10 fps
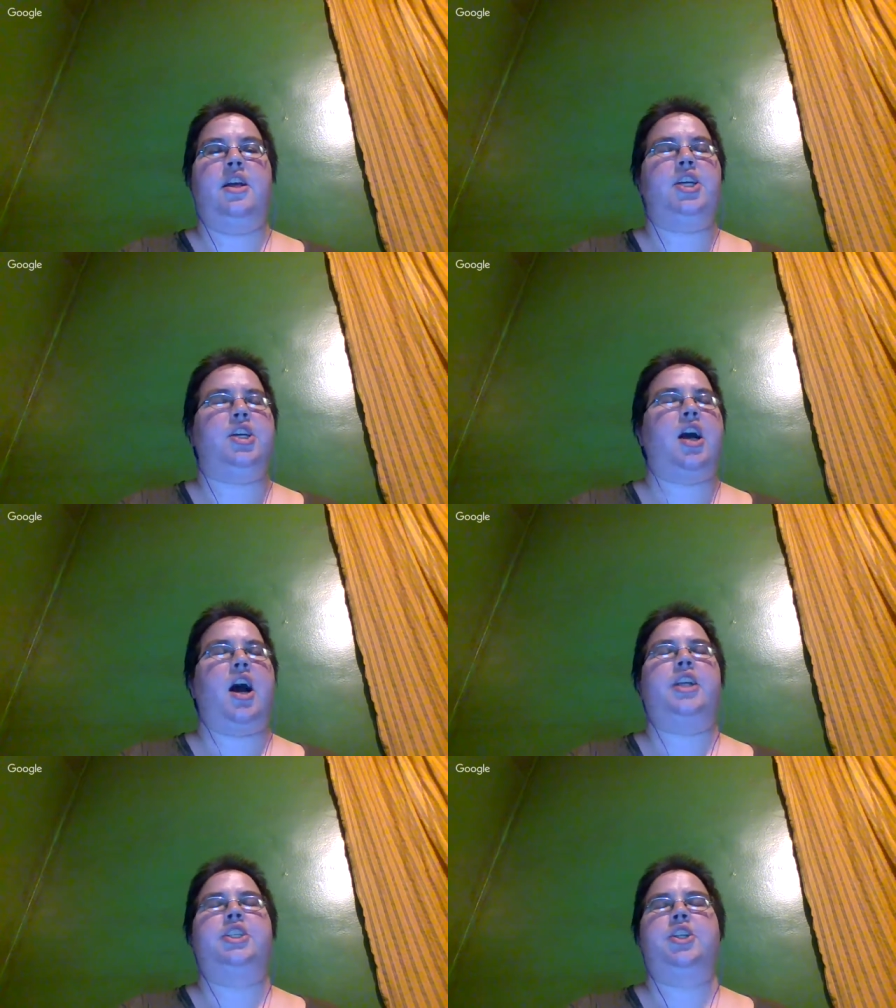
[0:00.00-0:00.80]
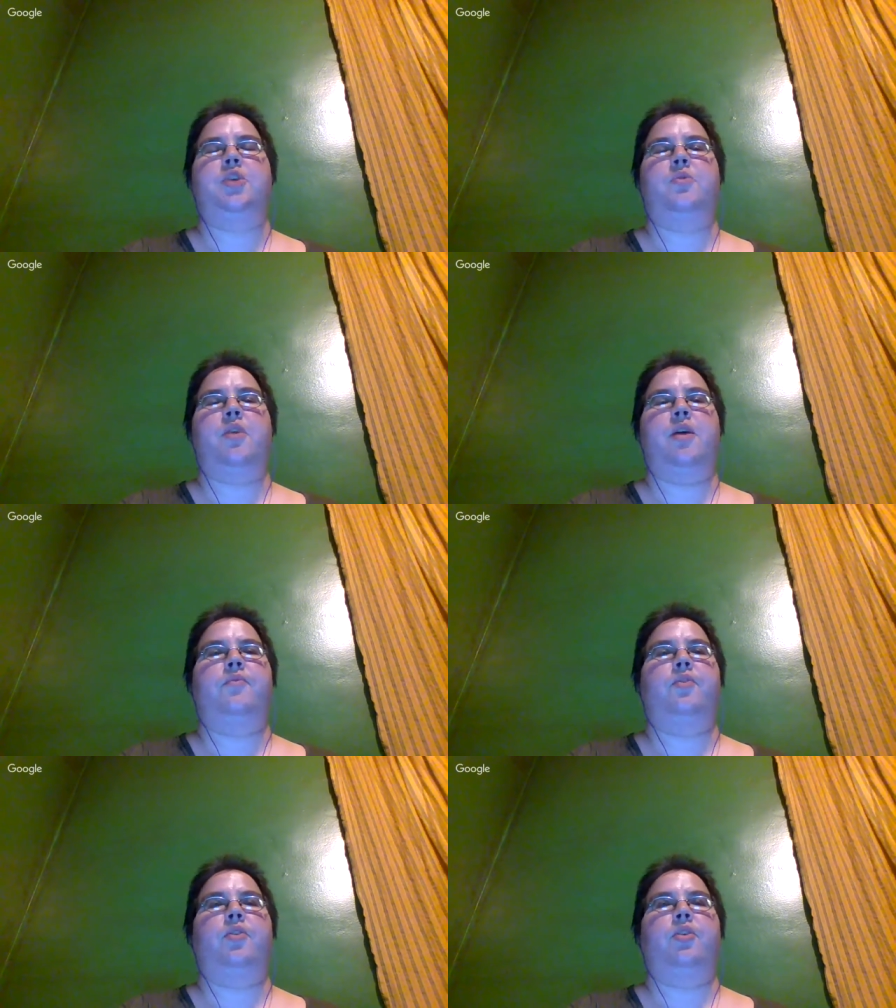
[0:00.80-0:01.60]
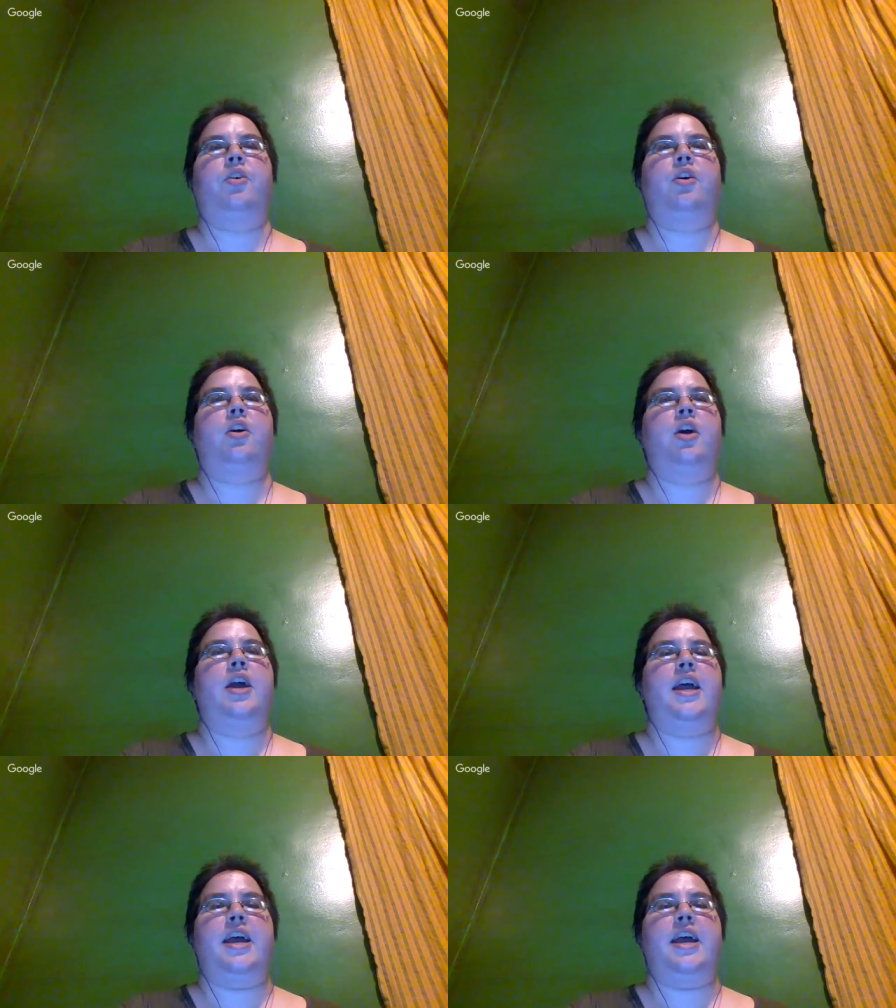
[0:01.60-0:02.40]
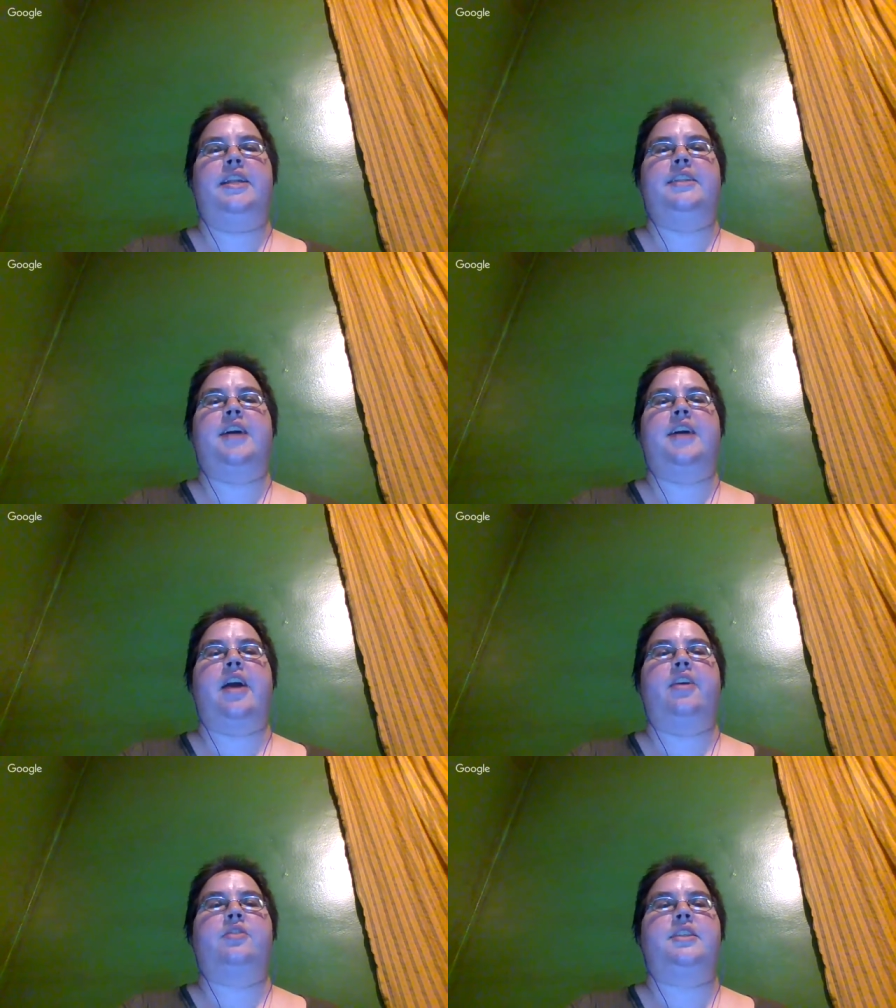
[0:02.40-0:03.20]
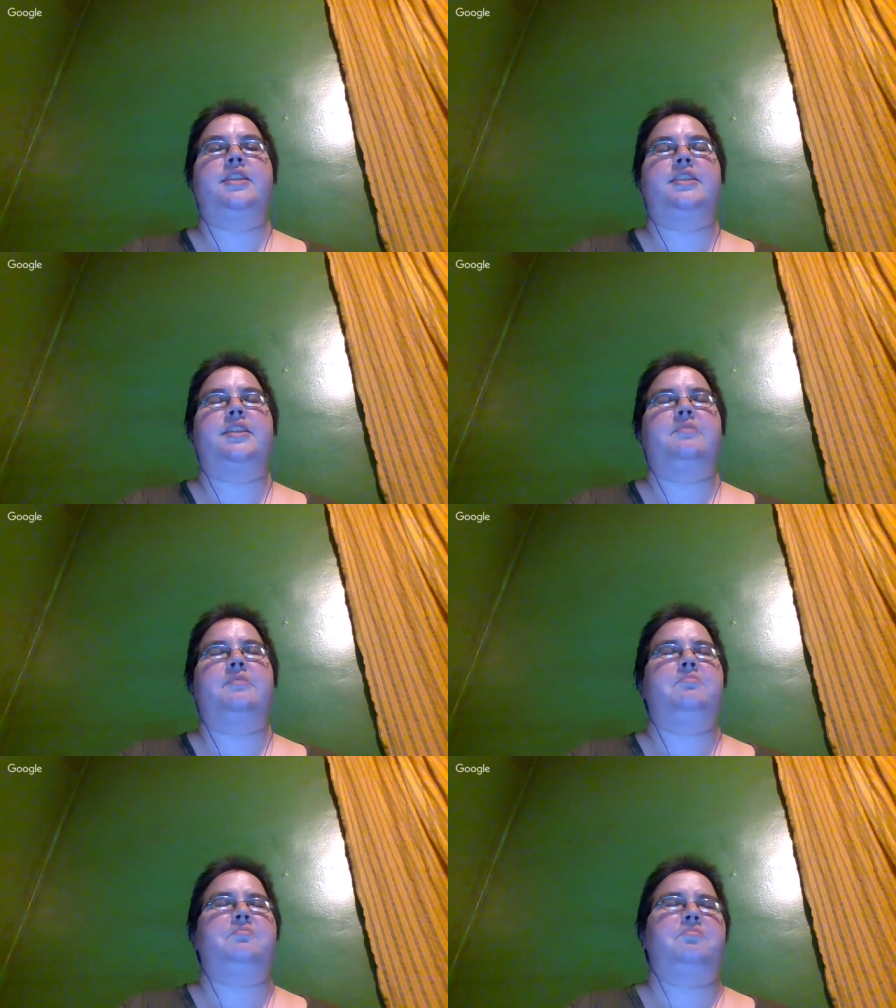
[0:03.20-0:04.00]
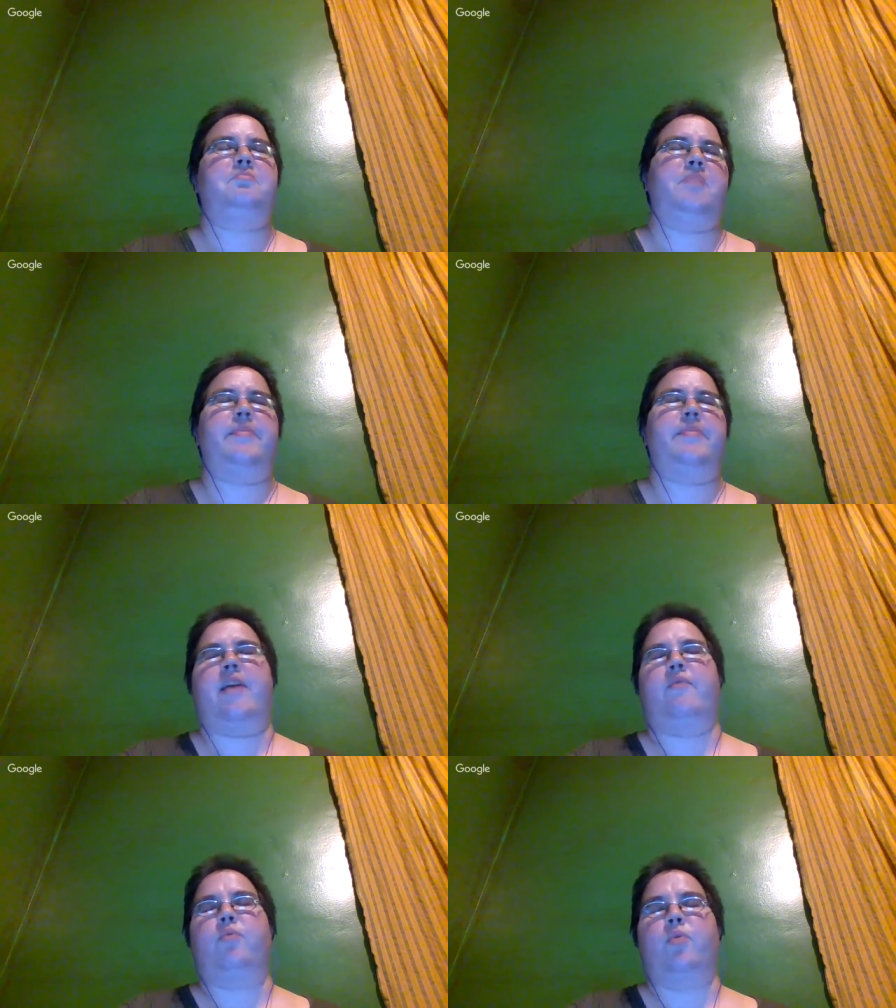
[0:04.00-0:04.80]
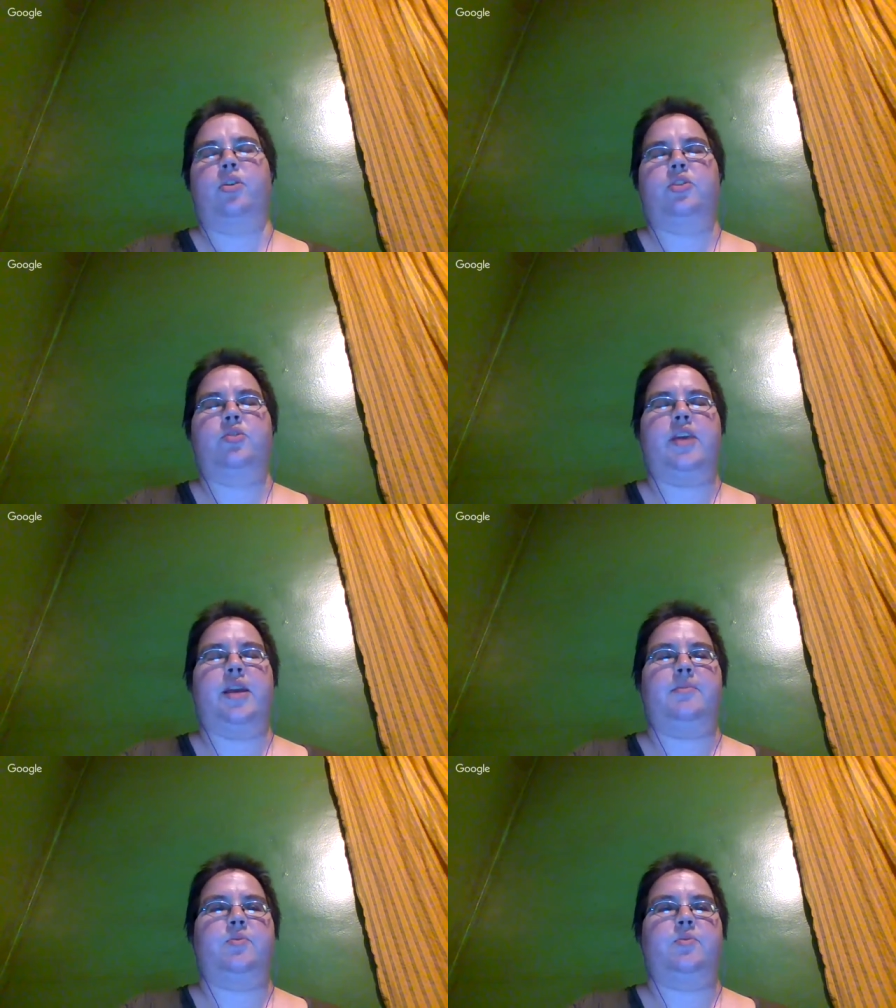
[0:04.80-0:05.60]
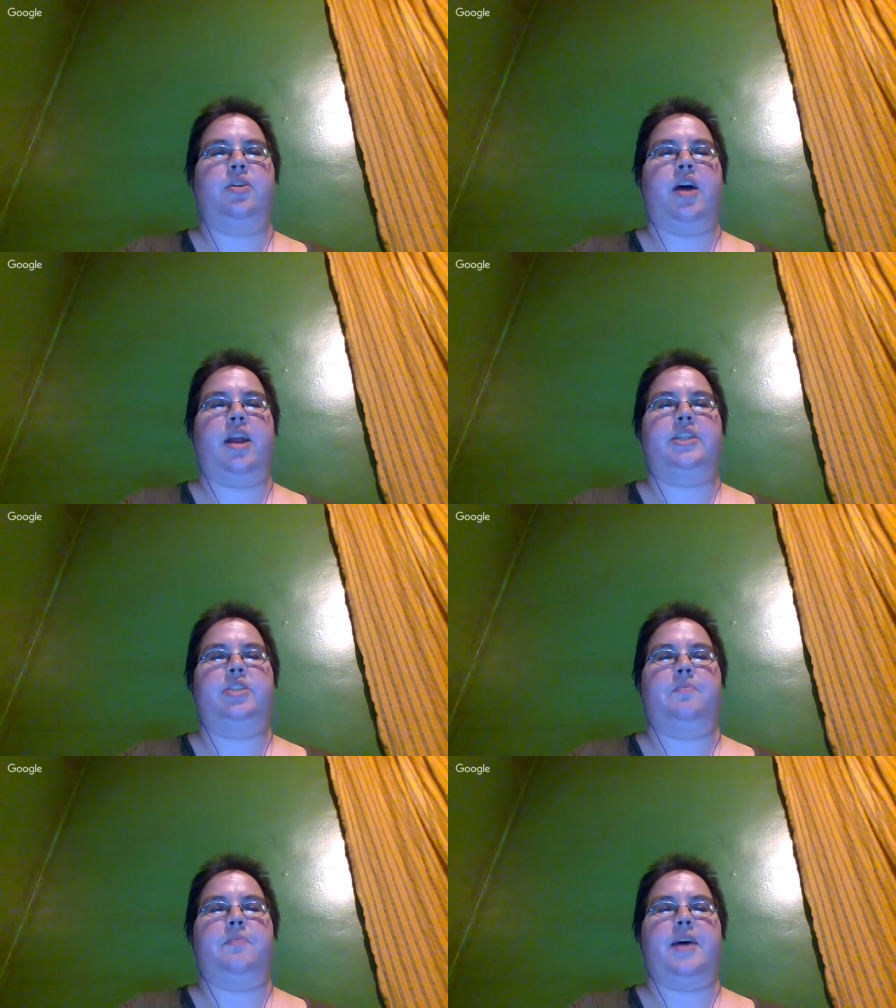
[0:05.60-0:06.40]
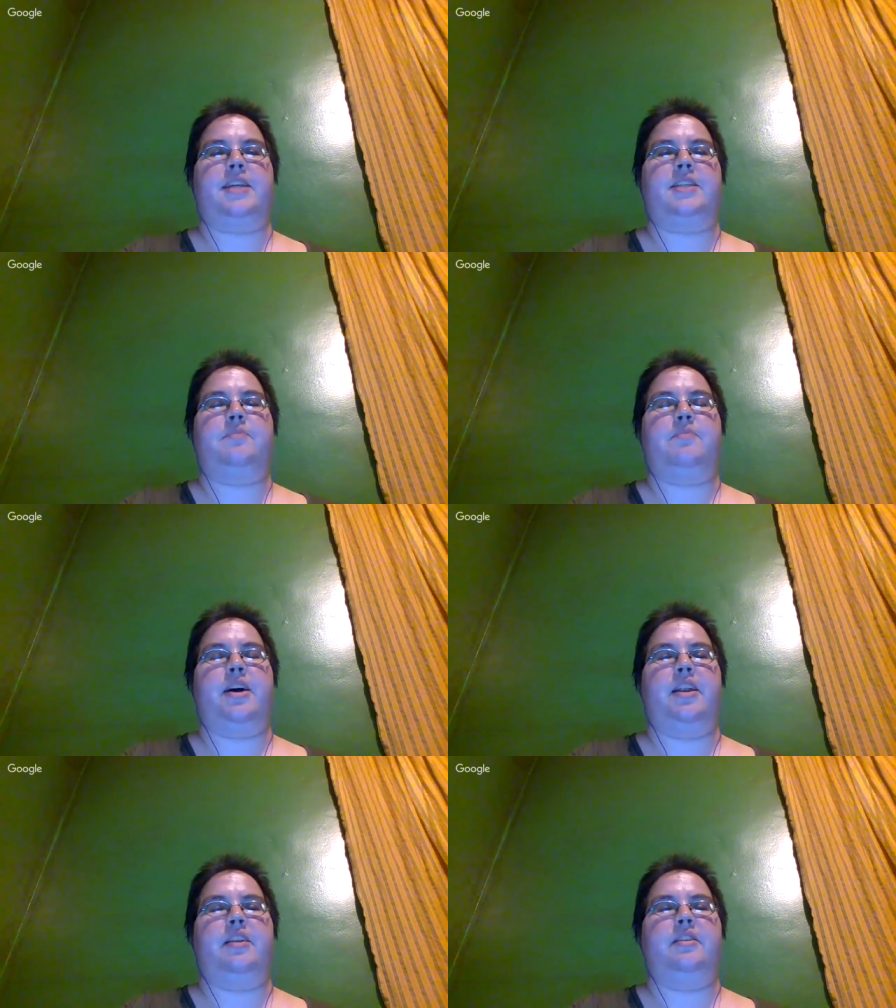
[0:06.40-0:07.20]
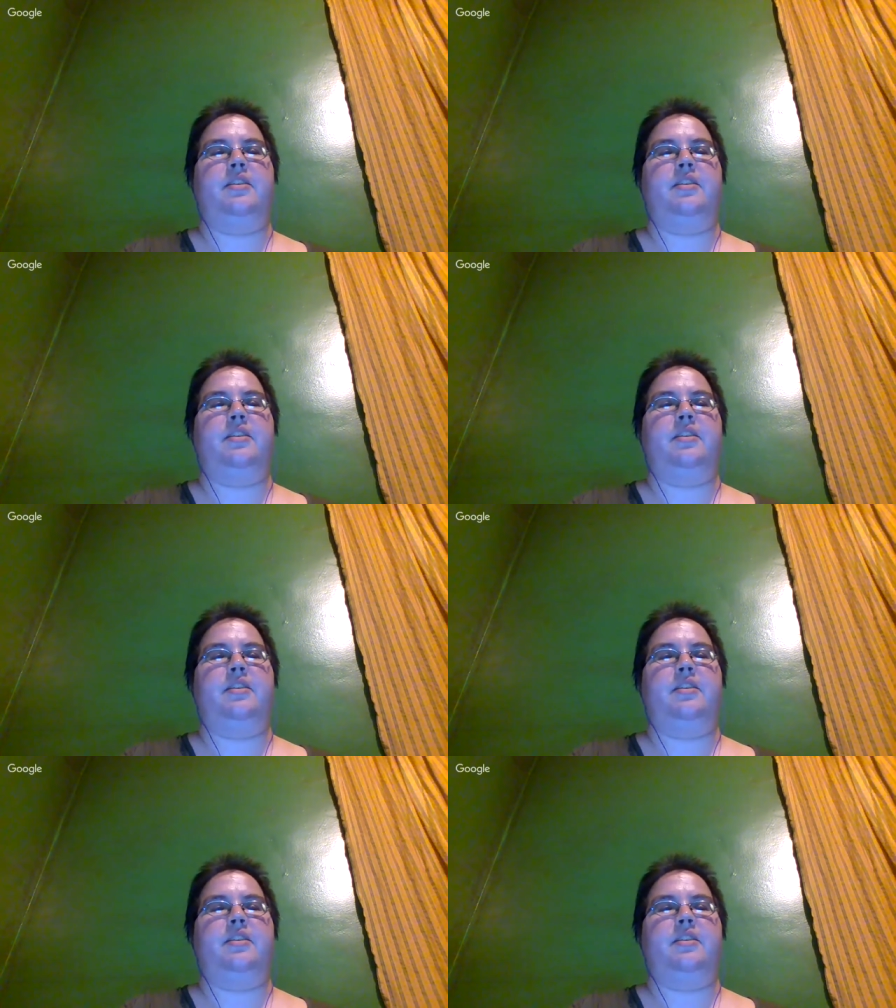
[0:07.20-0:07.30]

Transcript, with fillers: you got to show up for an entire season. Maybe have one or two games where you're not at your best, but